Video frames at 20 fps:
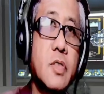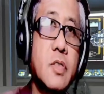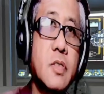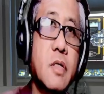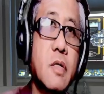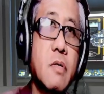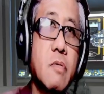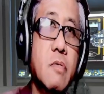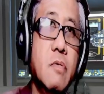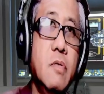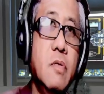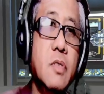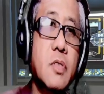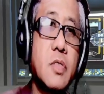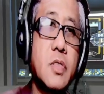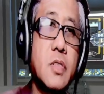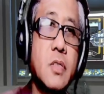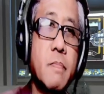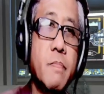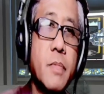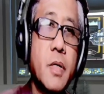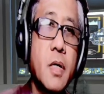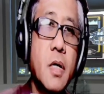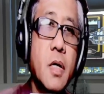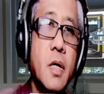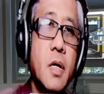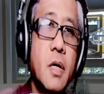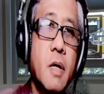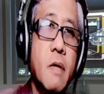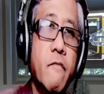the roots
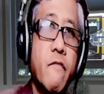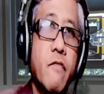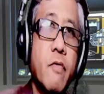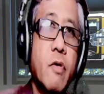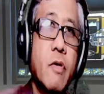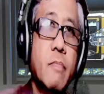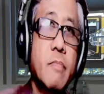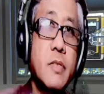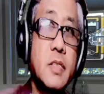from